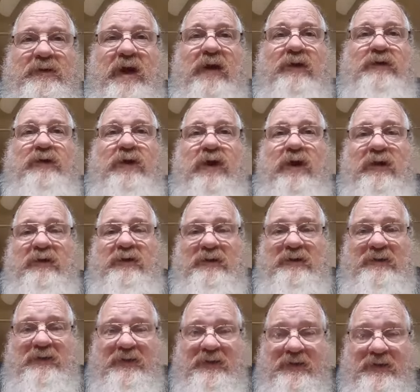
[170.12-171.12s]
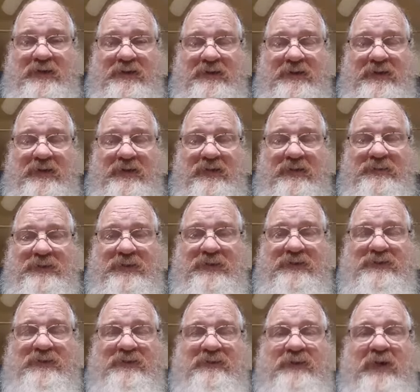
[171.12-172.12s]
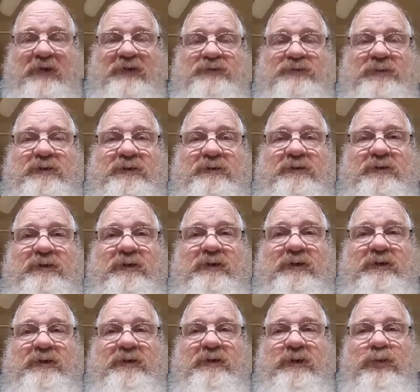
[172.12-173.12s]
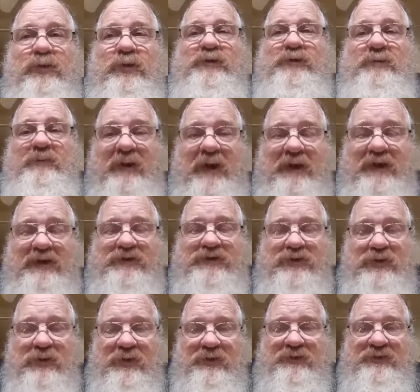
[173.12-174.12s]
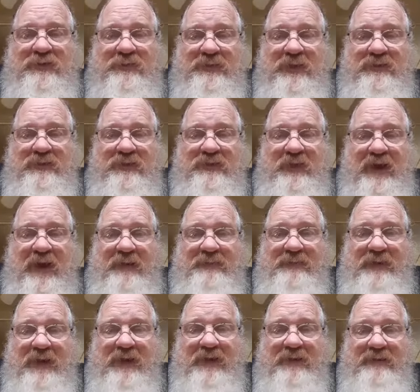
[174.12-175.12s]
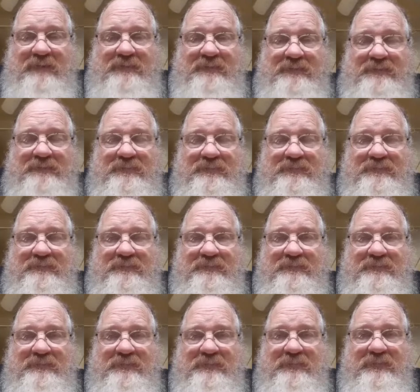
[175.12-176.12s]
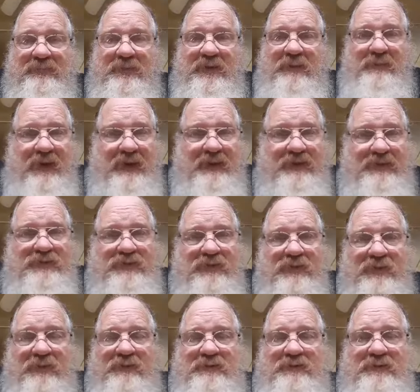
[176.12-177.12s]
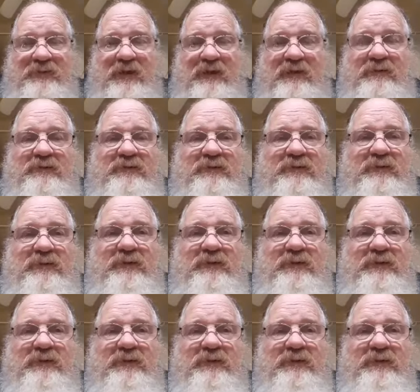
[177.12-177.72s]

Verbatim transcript: alcoholically, you know, abusive husband, well, you made a choice to be with that man. You made a choice. Now,